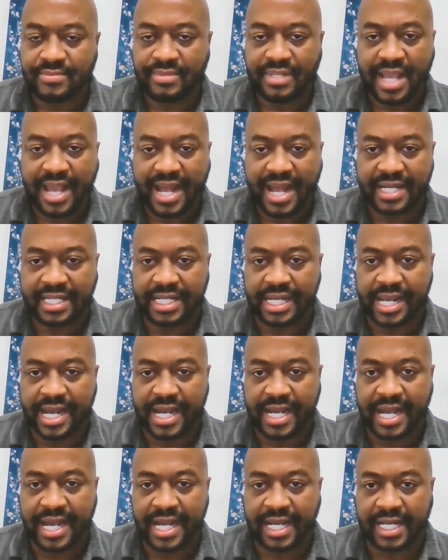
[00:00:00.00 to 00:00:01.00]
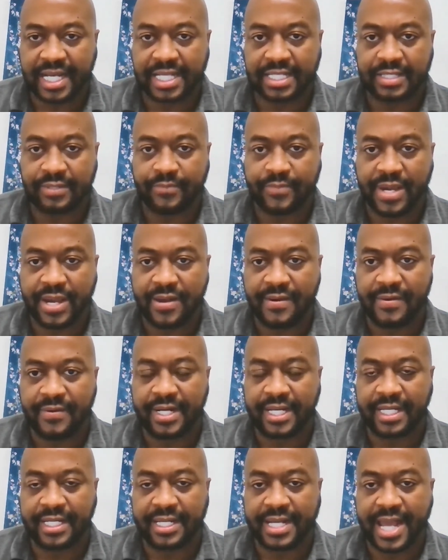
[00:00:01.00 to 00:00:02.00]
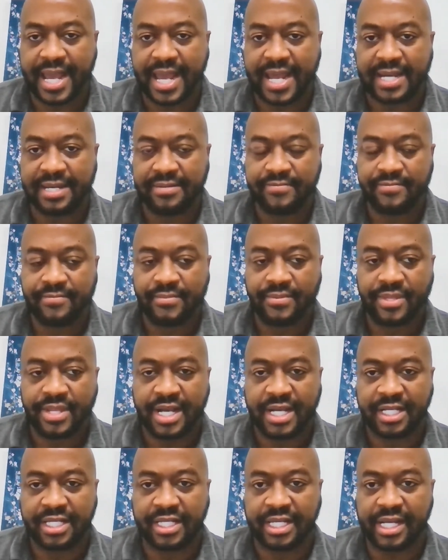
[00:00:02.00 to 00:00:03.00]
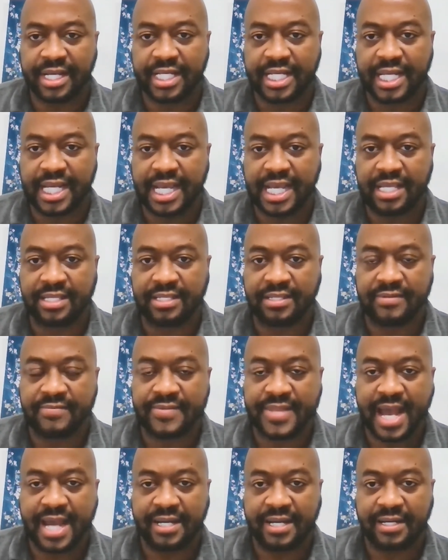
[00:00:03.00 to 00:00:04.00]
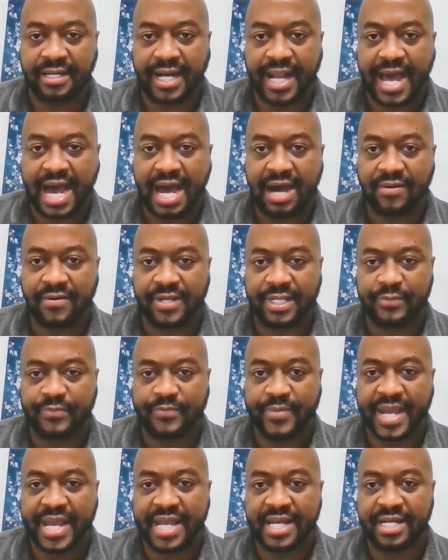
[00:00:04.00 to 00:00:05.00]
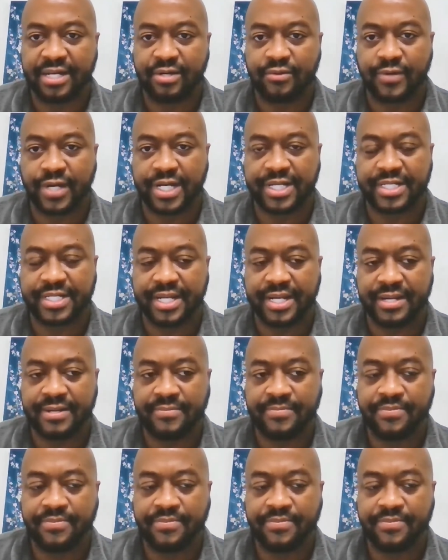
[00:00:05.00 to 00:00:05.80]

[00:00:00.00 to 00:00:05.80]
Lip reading: I guess apparently that hashish is not allowed, it's banned in Russia.